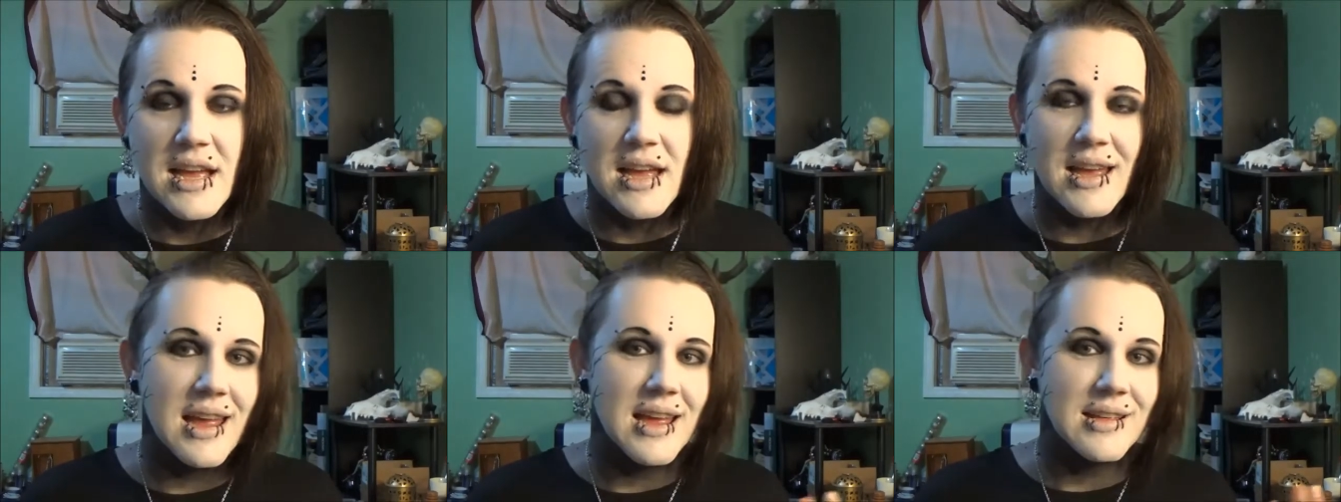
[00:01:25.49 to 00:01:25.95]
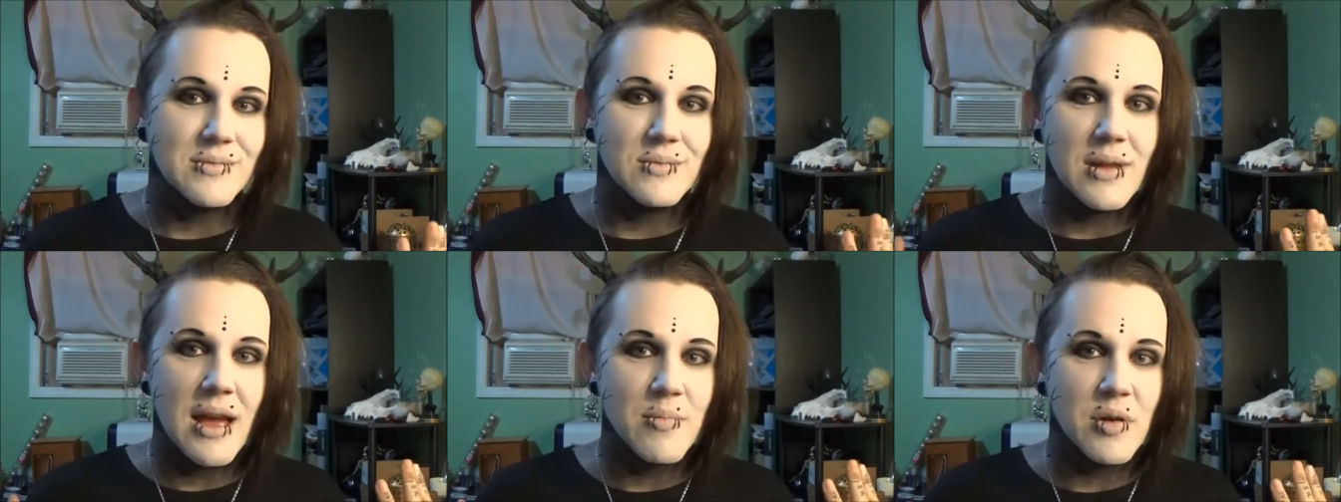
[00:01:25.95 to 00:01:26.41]
and
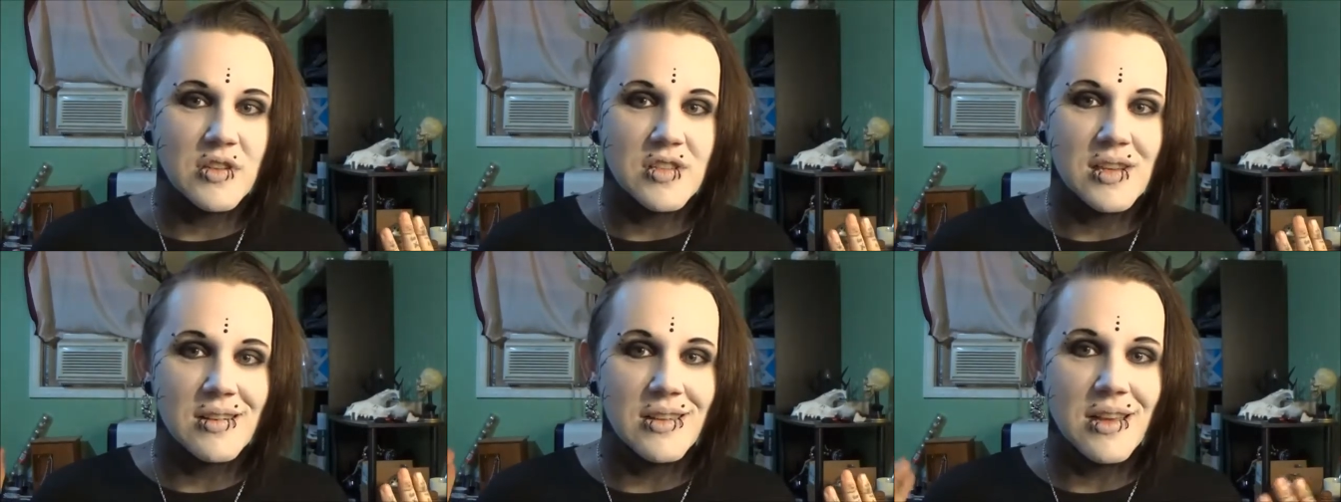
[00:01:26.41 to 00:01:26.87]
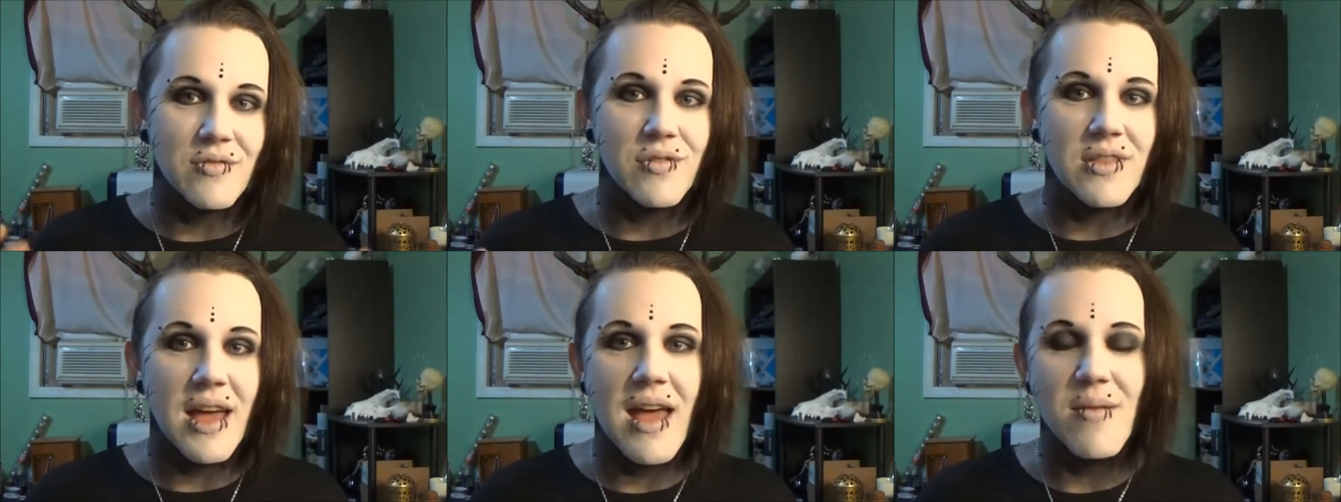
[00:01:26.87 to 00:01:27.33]
I posted a link for
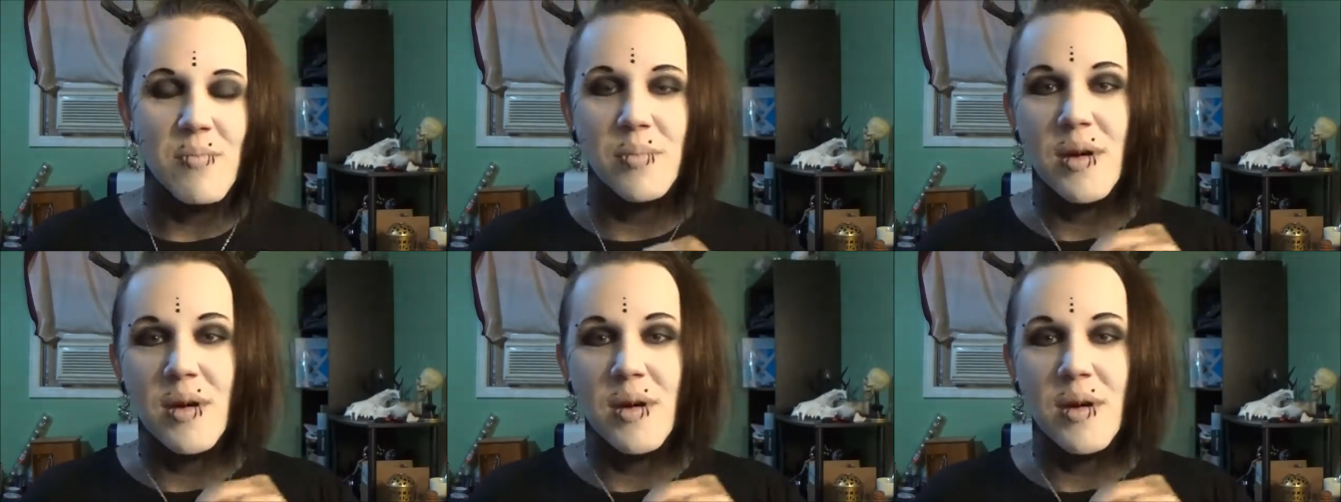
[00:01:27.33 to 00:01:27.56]
that.